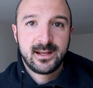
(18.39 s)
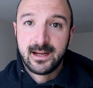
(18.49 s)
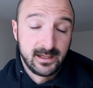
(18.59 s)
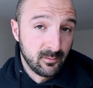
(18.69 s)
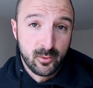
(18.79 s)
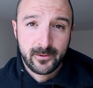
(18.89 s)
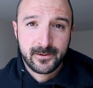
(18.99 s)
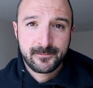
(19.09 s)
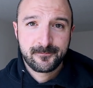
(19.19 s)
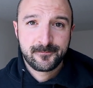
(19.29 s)

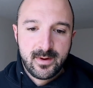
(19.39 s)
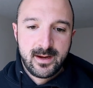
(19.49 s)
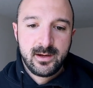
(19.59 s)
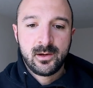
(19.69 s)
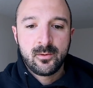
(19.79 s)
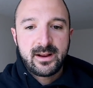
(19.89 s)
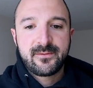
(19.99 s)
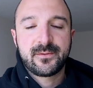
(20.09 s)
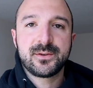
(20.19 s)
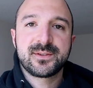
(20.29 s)
anymore. You know, when I
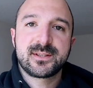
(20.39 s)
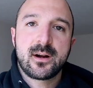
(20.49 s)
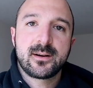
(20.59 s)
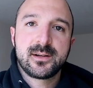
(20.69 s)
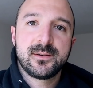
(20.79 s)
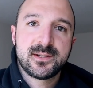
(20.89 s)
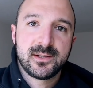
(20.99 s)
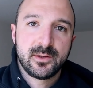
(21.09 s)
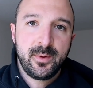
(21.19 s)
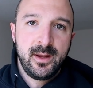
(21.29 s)
first started
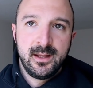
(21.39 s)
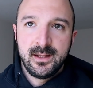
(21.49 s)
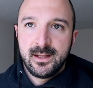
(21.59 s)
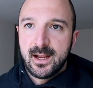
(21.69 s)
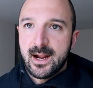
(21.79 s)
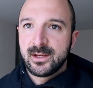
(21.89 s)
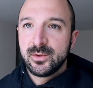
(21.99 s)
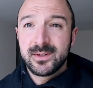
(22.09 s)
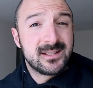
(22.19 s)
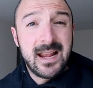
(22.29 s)
YouTube, I
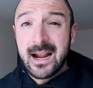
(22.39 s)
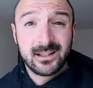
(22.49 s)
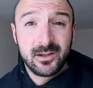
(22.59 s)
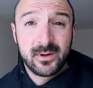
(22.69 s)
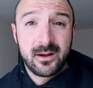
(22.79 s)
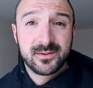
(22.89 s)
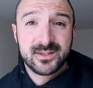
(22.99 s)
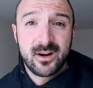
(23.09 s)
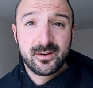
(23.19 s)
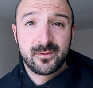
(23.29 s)
knew exactly what I was
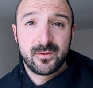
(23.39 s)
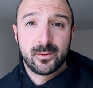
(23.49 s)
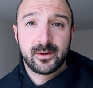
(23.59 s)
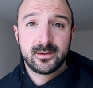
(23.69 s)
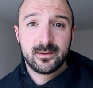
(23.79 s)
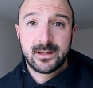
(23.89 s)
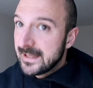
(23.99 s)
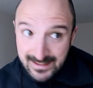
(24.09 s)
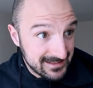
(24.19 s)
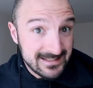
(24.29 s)
starting for.
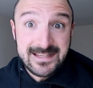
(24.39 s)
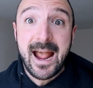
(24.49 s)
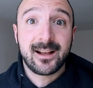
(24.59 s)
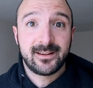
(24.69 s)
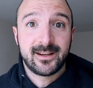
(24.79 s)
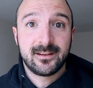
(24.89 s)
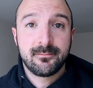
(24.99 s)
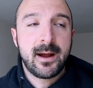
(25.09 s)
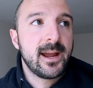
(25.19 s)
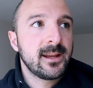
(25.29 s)
Like exactly.
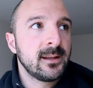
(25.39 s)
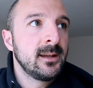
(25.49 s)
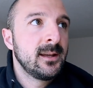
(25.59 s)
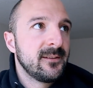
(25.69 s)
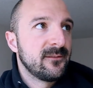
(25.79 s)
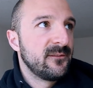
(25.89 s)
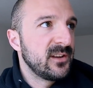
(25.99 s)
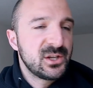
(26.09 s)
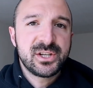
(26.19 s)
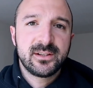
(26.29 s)
My
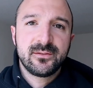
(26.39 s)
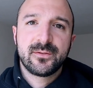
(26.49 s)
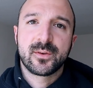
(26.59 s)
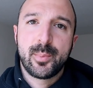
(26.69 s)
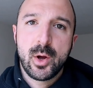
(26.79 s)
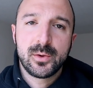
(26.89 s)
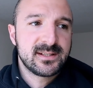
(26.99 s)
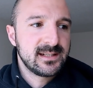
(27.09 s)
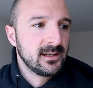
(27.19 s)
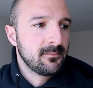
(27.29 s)
vision for
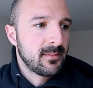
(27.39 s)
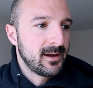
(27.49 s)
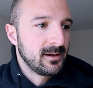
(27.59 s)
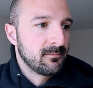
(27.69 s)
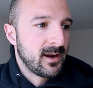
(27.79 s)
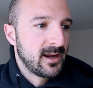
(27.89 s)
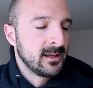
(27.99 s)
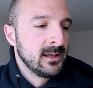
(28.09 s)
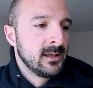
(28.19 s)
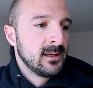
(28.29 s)
posting, my
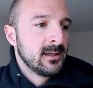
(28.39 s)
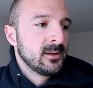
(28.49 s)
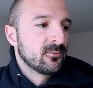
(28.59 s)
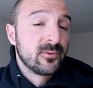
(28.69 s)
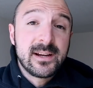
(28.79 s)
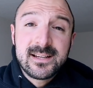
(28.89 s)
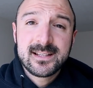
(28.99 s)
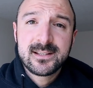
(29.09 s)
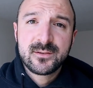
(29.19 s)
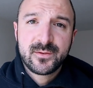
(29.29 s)
my
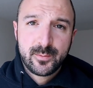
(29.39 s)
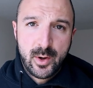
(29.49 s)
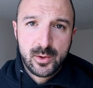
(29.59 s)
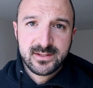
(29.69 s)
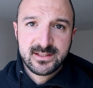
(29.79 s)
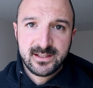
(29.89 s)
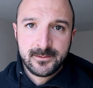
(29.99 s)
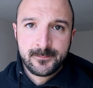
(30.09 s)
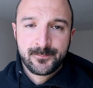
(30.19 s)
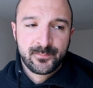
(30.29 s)
reasons for
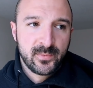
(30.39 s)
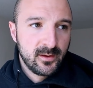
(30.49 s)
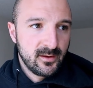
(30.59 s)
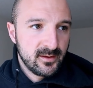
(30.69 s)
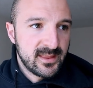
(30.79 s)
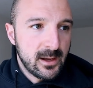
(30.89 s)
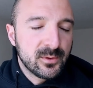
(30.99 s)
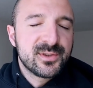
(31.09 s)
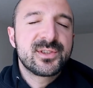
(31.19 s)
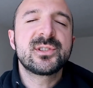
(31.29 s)
posting, they
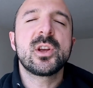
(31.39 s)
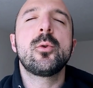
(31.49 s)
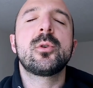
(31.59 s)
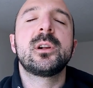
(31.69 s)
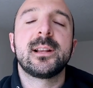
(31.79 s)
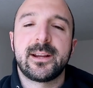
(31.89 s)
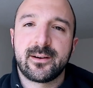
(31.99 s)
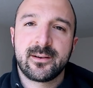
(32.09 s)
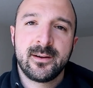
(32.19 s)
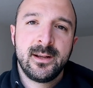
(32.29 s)
were so
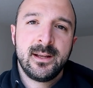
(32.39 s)
clear